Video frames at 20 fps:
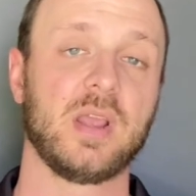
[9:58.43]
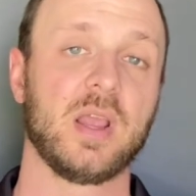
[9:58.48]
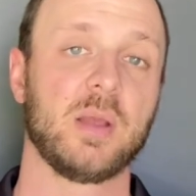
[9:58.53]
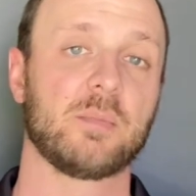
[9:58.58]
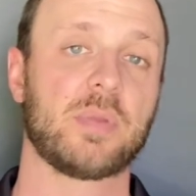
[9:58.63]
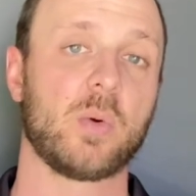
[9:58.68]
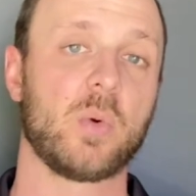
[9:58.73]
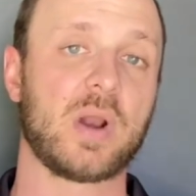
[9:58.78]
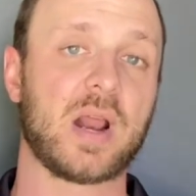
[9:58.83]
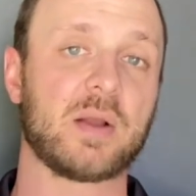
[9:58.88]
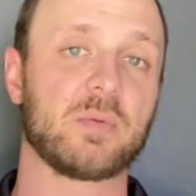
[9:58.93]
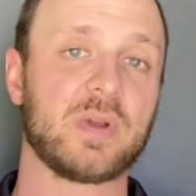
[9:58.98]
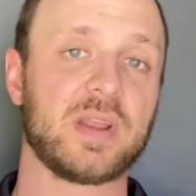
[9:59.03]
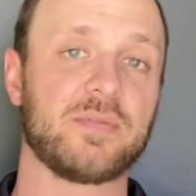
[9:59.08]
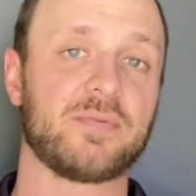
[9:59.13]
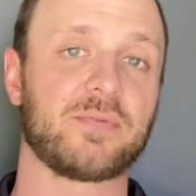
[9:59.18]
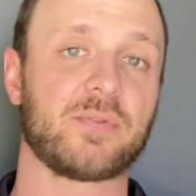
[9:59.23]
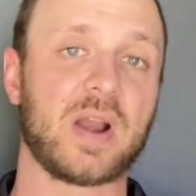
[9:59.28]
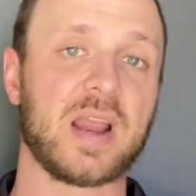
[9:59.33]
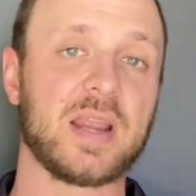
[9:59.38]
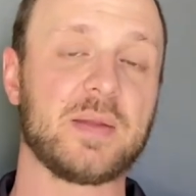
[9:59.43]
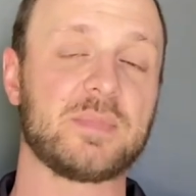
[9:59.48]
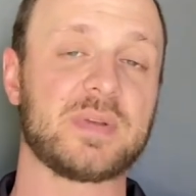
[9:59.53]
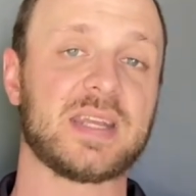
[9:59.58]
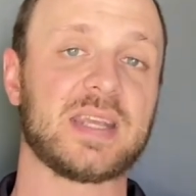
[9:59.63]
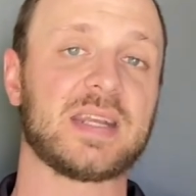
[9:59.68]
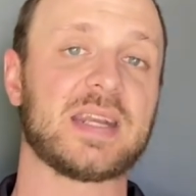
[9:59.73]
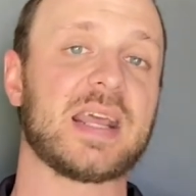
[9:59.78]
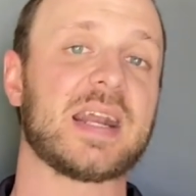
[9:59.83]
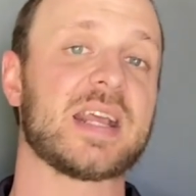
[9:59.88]
But when I reframed
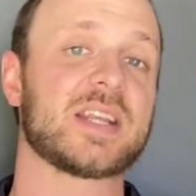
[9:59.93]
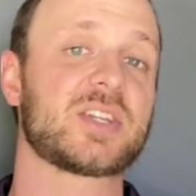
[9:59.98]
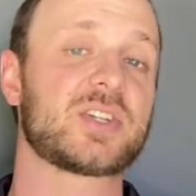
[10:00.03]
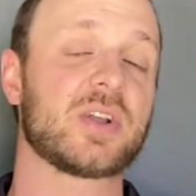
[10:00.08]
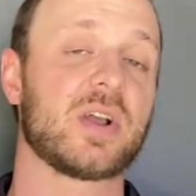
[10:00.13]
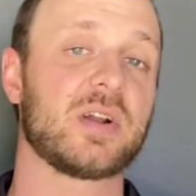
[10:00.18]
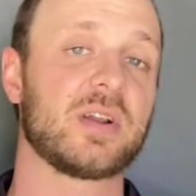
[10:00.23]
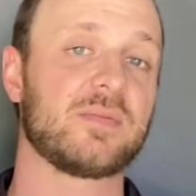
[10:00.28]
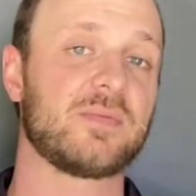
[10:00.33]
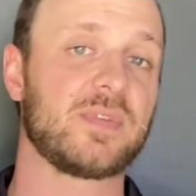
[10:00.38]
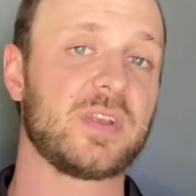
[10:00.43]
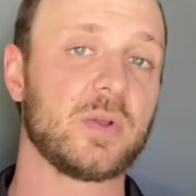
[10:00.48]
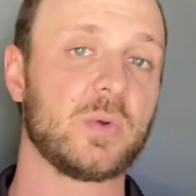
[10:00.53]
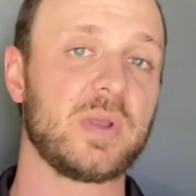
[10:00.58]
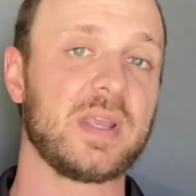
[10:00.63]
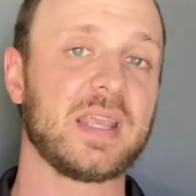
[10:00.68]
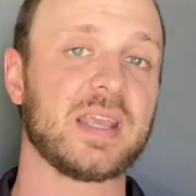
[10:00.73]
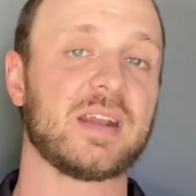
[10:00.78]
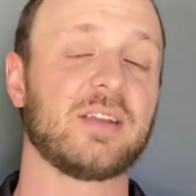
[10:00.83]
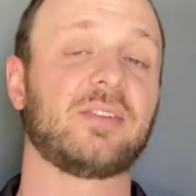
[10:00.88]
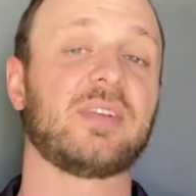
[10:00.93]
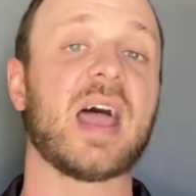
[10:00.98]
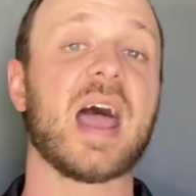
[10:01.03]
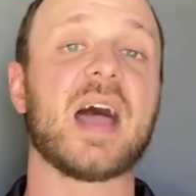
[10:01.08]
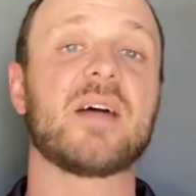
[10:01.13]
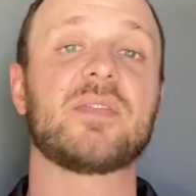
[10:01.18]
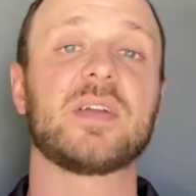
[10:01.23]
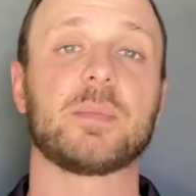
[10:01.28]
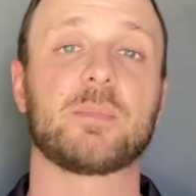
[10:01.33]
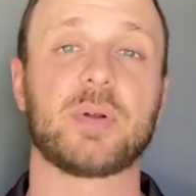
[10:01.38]
it and I started viewing it as
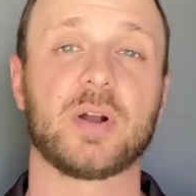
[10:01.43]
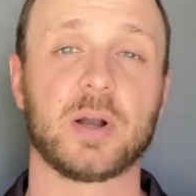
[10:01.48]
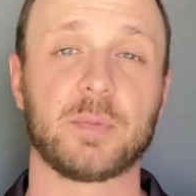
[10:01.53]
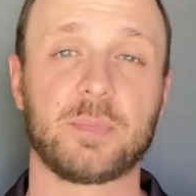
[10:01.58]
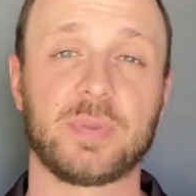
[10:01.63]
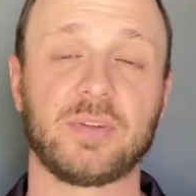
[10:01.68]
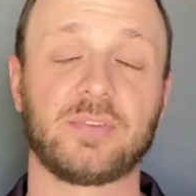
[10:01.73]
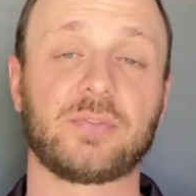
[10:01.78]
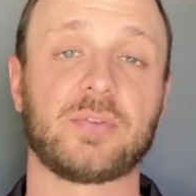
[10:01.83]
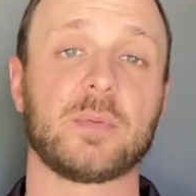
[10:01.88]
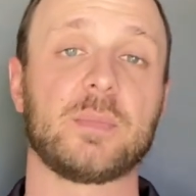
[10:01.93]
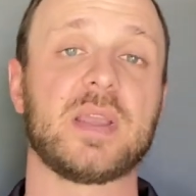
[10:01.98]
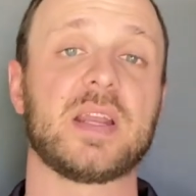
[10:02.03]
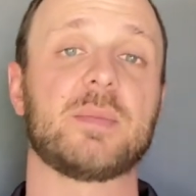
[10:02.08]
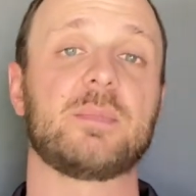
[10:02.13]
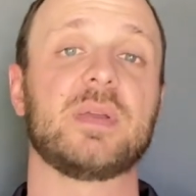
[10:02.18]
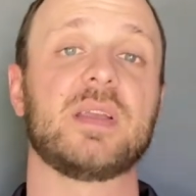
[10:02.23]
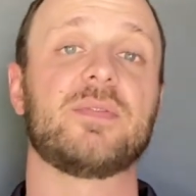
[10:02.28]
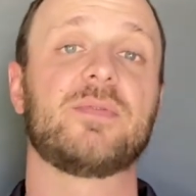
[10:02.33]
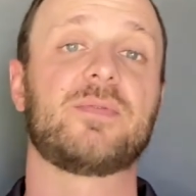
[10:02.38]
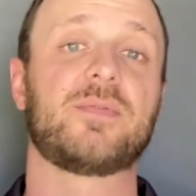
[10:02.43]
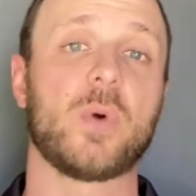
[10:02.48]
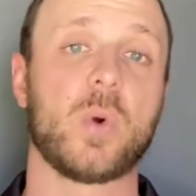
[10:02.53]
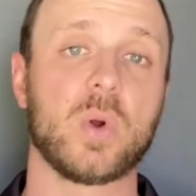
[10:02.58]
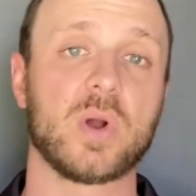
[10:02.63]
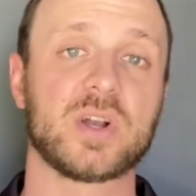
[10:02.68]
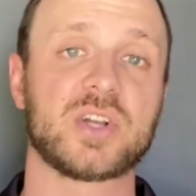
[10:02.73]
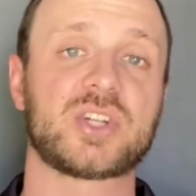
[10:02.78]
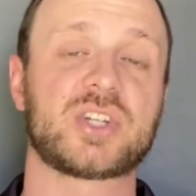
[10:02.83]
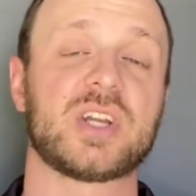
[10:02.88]
having purpose for me to be
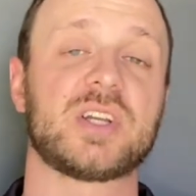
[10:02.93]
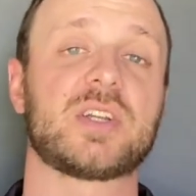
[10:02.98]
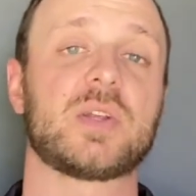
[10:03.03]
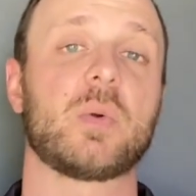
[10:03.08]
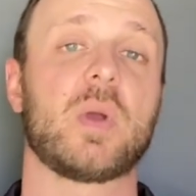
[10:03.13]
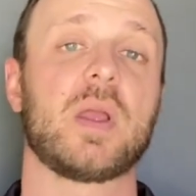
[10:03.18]
forged into